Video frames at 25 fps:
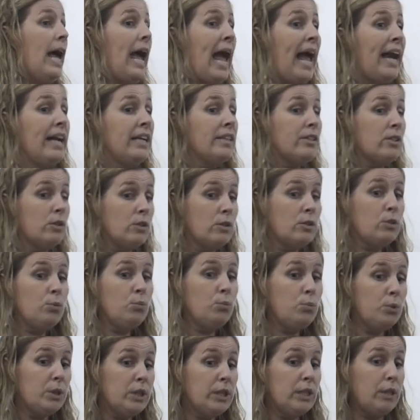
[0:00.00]
And it's also
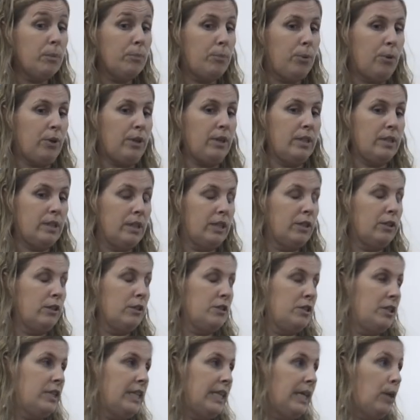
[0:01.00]
really important to
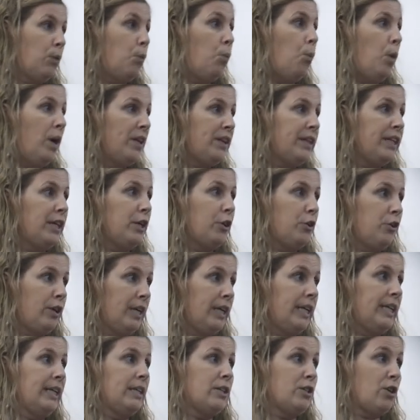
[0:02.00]
understand what the
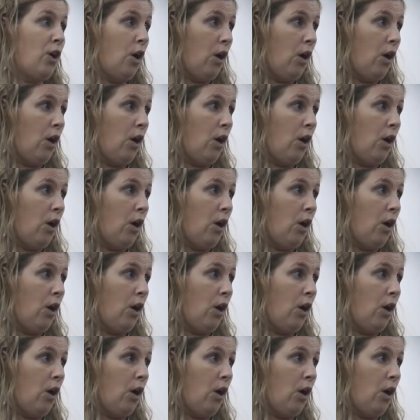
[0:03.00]
ingredients